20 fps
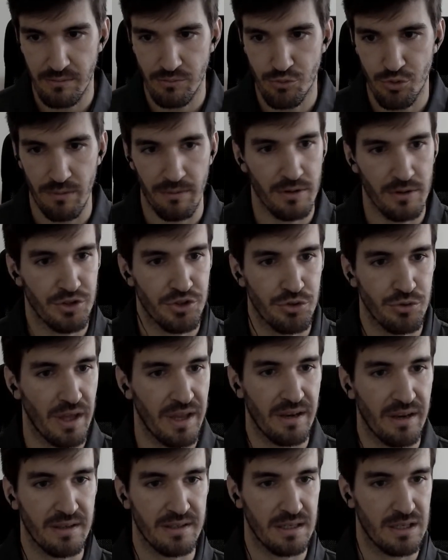troubleshoot
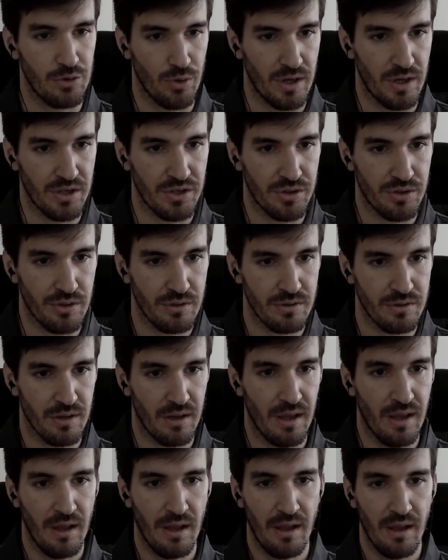any situations
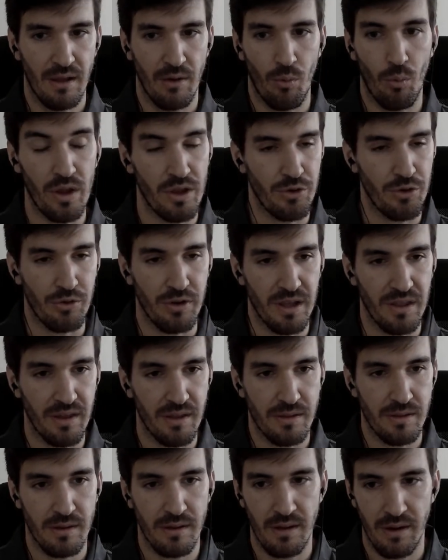when you need
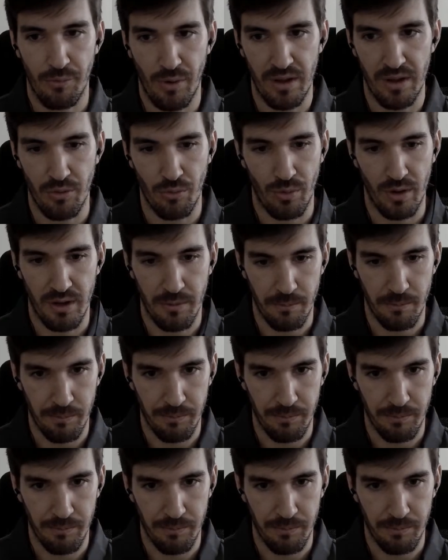it right away.